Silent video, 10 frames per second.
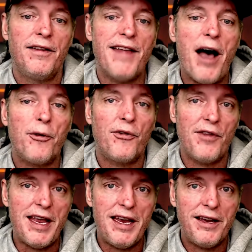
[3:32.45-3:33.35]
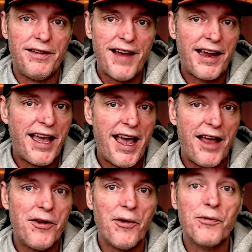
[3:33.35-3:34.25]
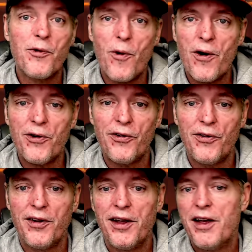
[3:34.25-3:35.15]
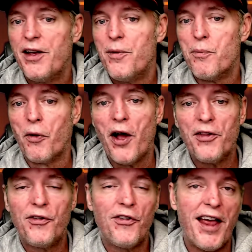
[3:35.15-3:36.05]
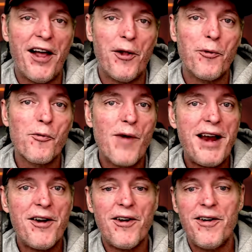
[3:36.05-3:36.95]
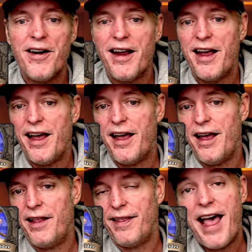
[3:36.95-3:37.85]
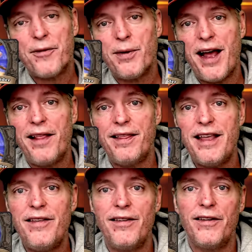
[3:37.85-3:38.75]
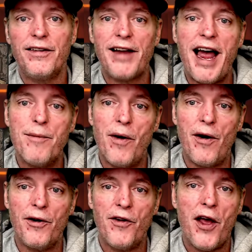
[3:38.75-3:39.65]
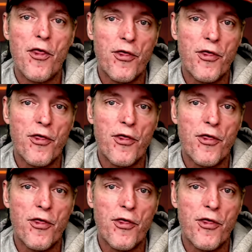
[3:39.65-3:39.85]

South Sea Deckhand, of course, Bloodsail Raider, and last but not least, Sky Barge.